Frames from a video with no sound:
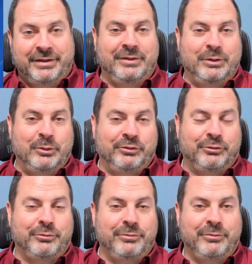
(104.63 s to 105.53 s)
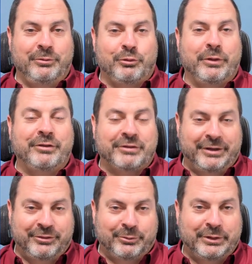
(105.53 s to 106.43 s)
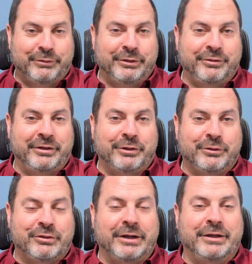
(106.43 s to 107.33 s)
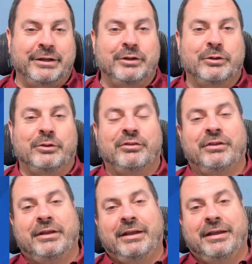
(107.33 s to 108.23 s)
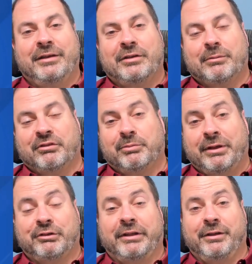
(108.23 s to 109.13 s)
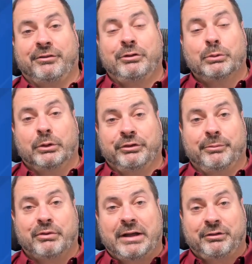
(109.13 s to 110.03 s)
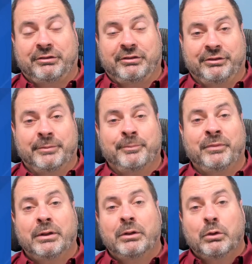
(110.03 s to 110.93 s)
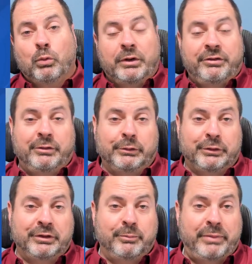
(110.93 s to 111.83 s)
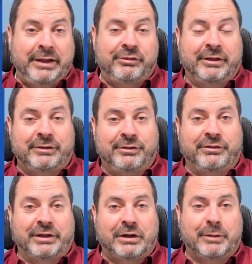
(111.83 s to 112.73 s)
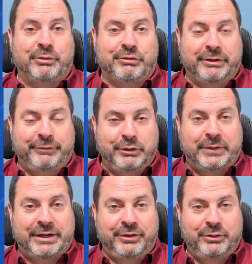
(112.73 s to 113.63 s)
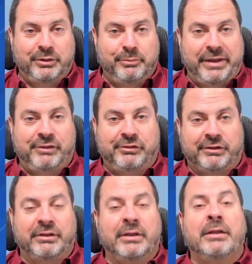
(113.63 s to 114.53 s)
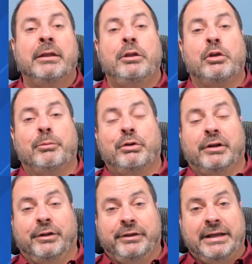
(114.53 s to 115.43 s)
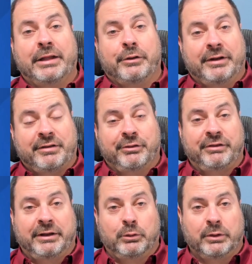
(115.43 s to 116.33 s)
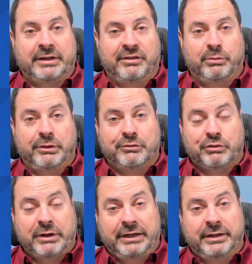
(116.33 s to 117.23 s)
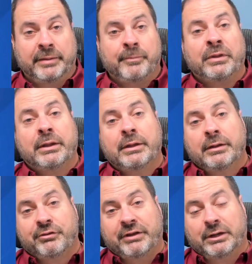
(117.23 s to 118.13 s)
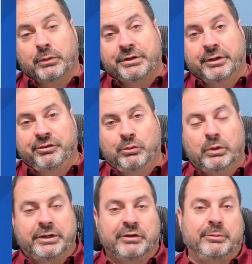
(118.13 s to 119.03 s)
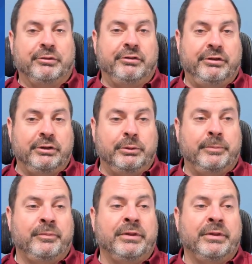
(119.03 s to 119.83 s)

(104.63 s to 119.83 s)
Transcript: use grease guns or whatever it is that you're trying to use in terms of specialized tools and processes. Once you learn the basics, it's like carpentry. If you know how to do the basics, you can put it all together, and that's how standard work is. When you're trained, standard work tells you what you're supposed to do,